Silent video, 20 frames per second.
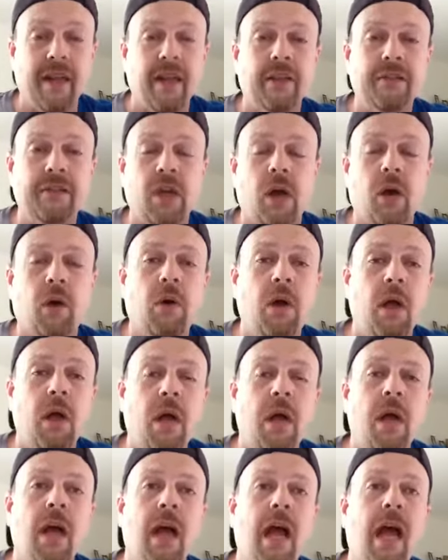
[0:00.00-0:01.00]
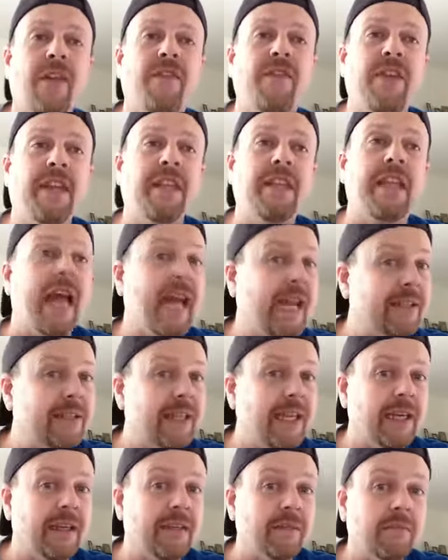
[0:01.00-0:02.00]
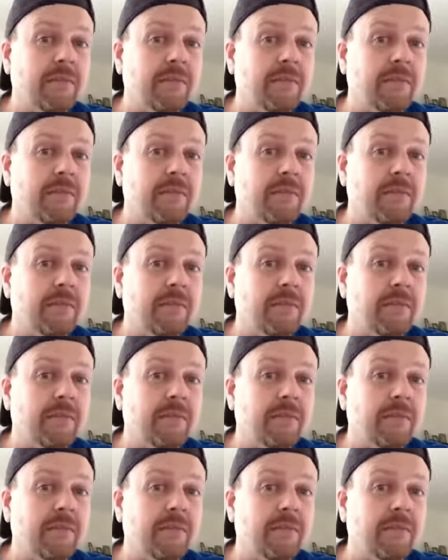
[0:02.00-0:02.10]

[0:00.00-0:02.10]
So if he takes it,